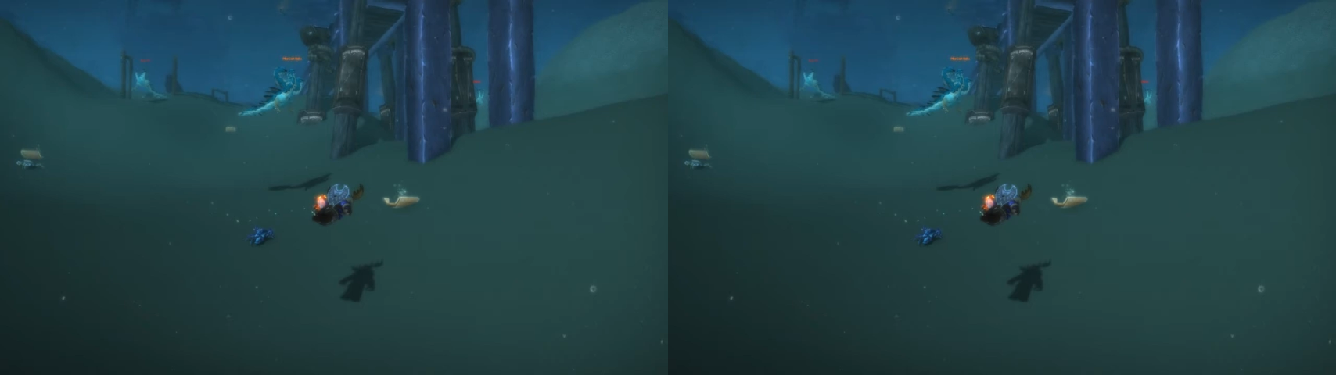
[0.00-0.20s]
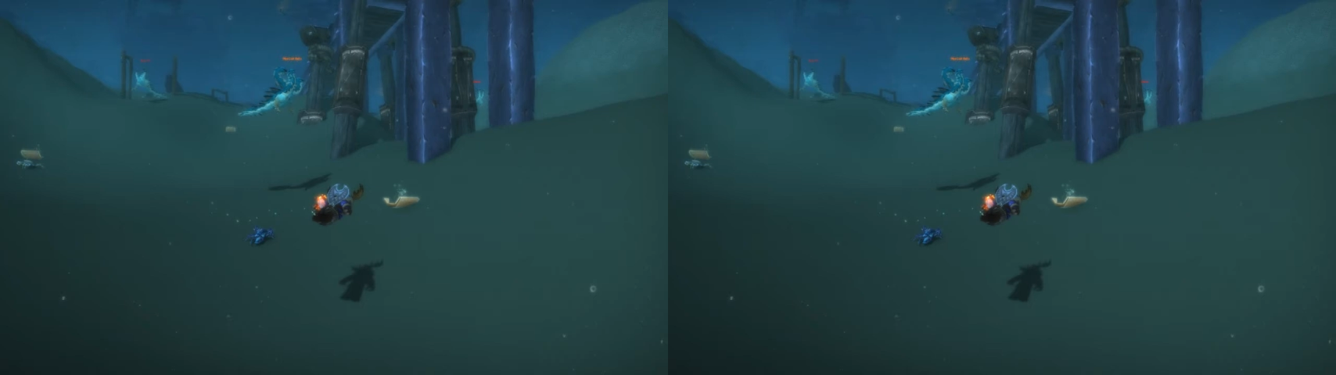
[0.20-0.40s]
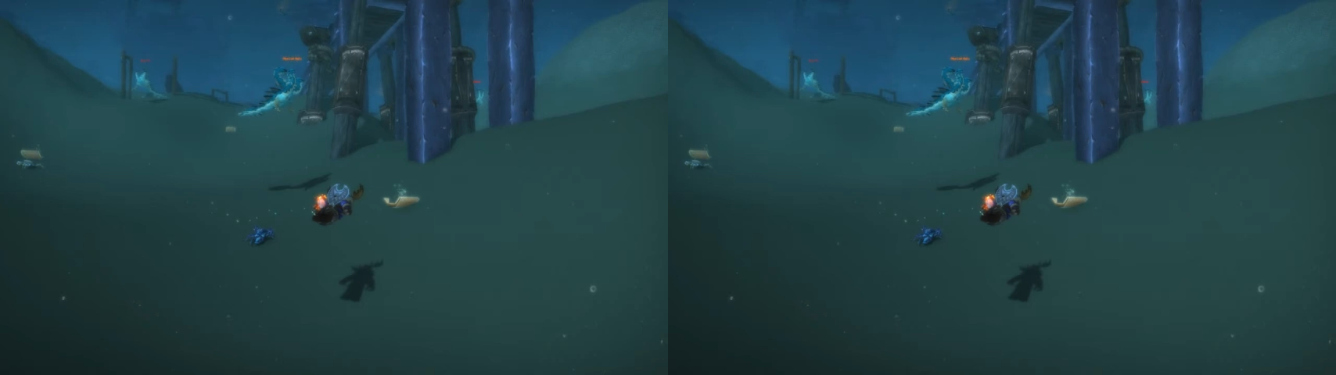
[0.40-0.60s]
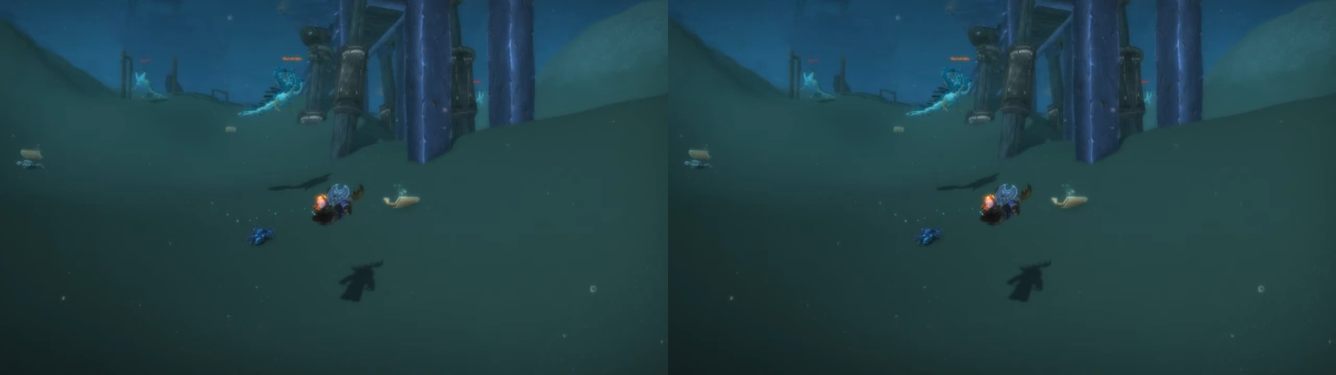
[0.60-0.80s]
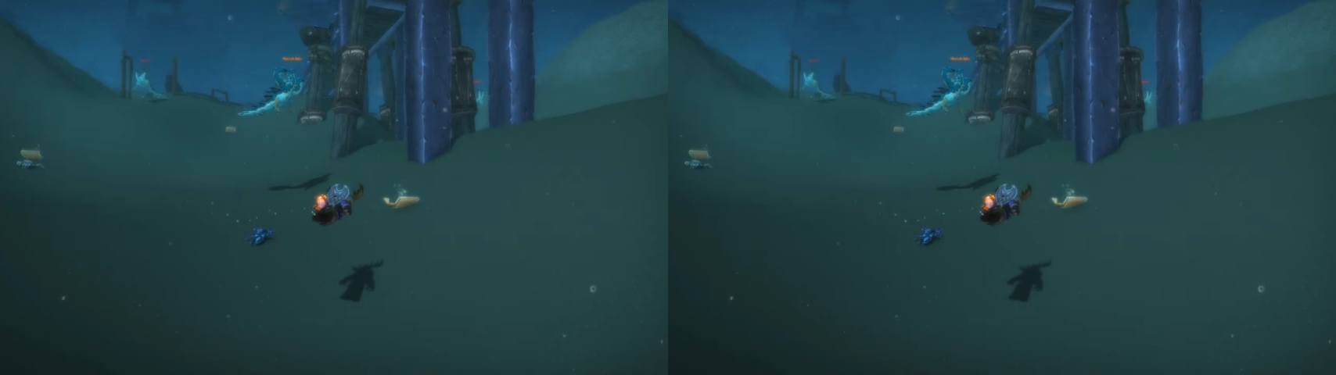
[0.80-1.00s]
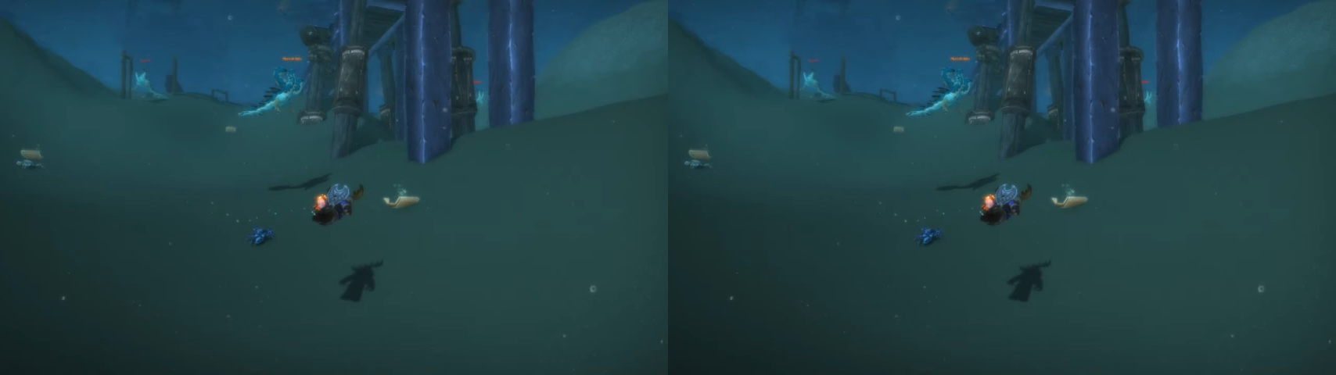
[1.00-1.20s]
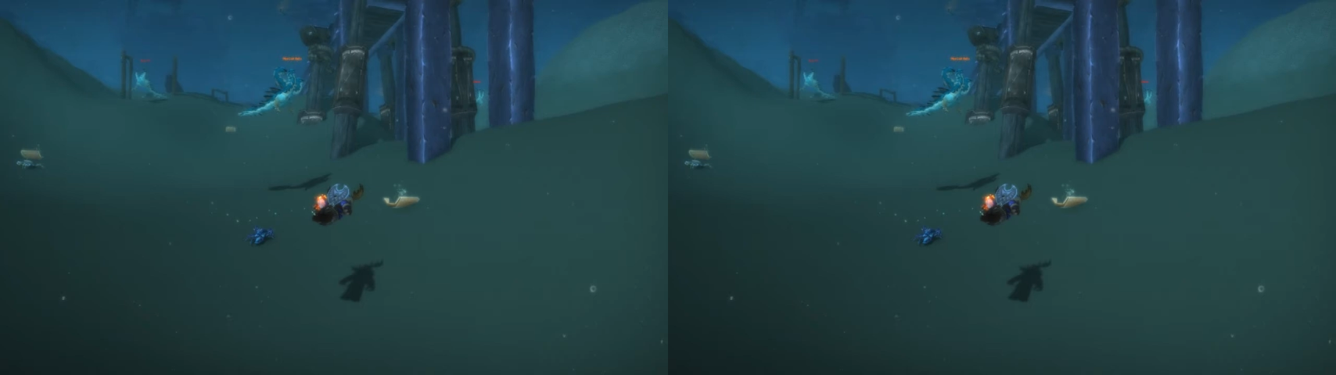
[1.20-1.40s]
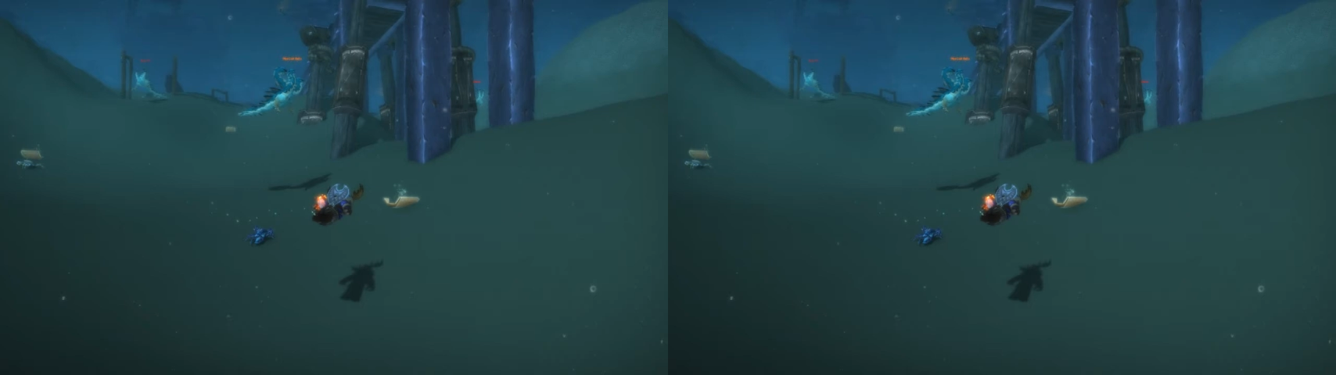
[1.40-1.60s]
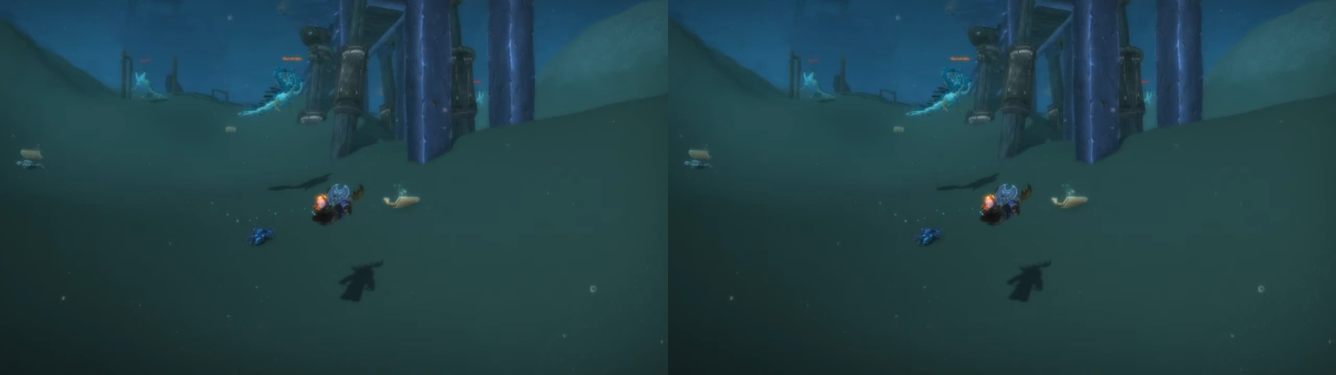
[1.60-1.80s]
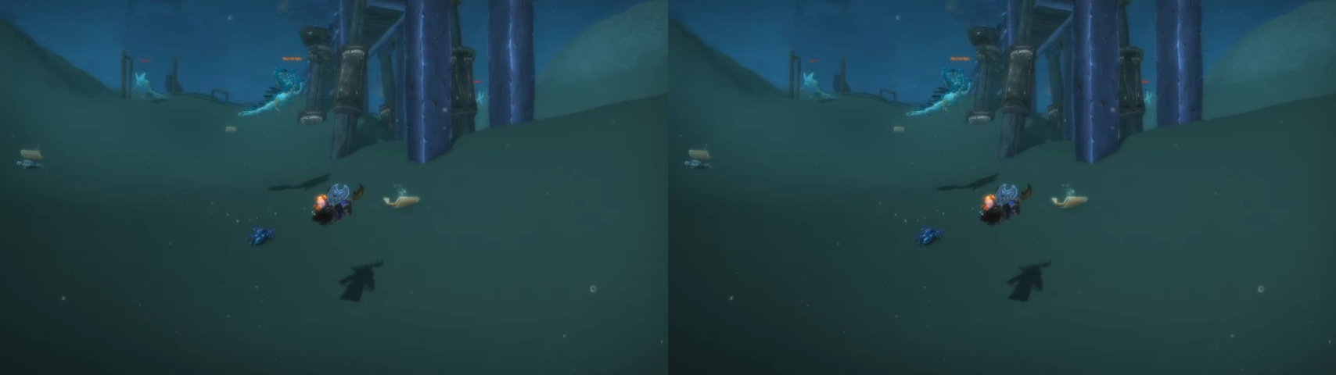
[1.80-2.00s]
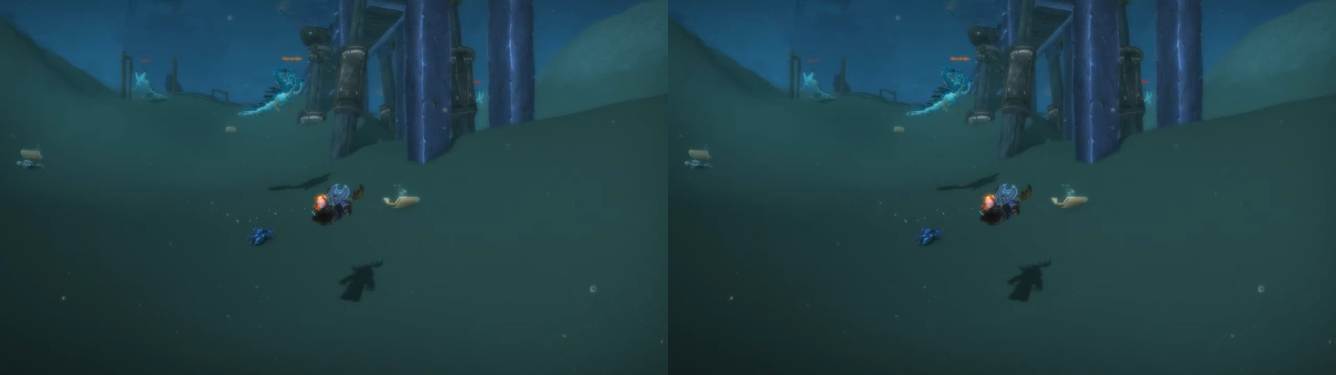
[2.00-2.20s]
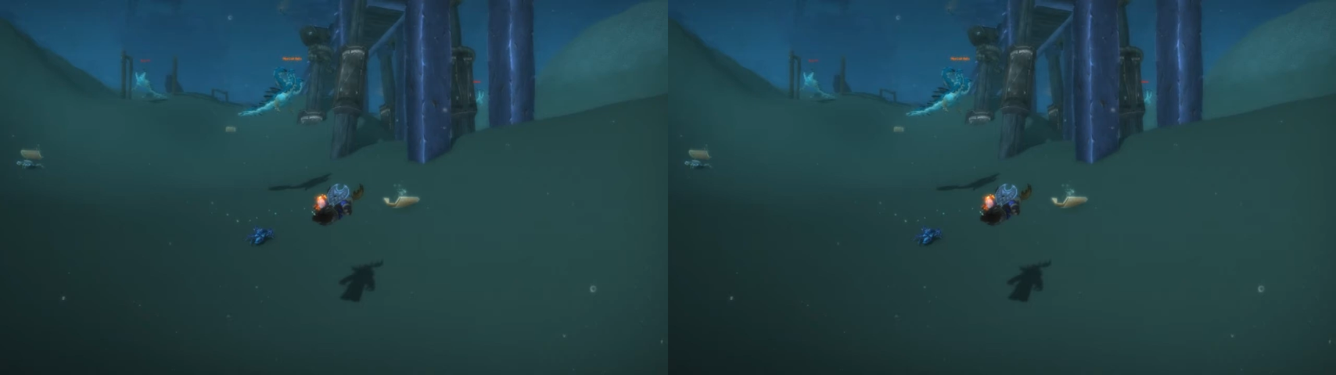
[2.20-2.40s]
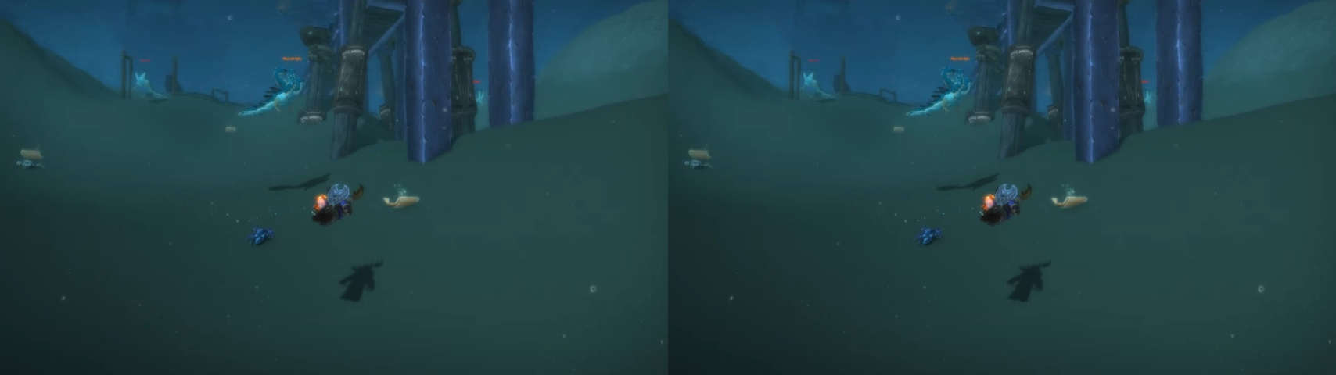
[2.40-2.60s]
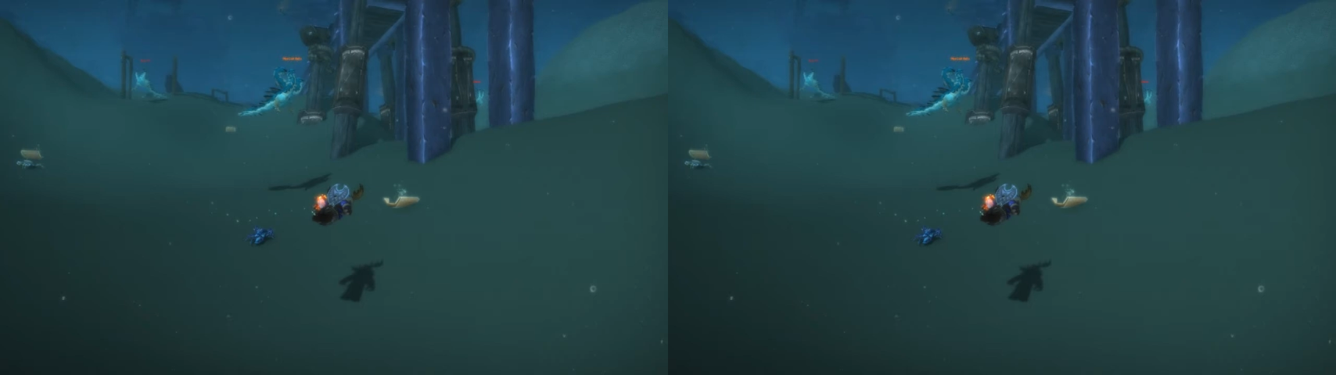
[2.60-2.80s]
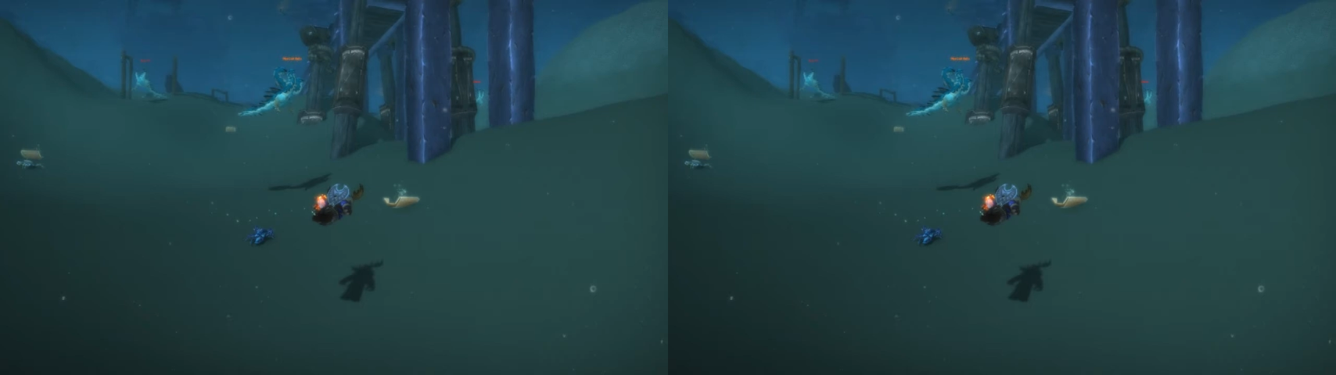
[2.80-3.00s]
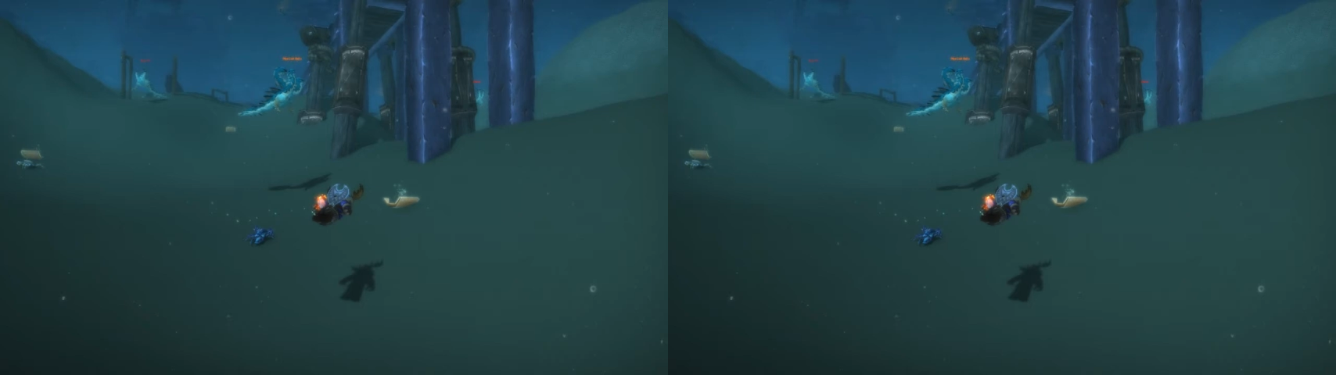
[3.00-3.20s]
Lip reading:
No face is visible, so there are no lips to read.